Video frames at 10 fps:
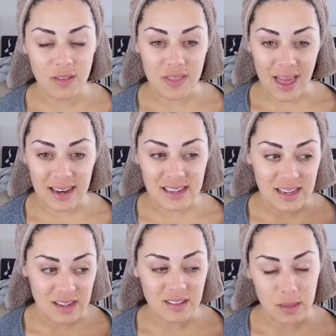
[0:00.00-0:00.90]
that
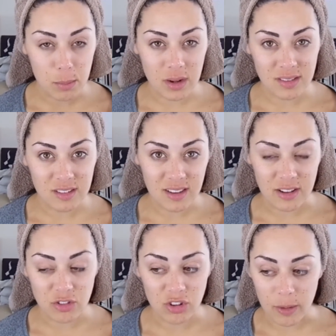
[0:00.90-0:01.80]
needs the most
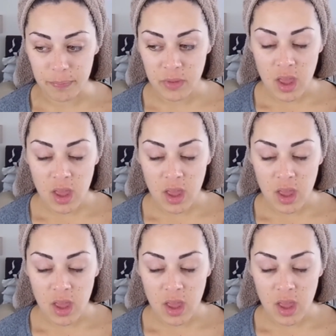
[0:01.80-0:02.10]
attention.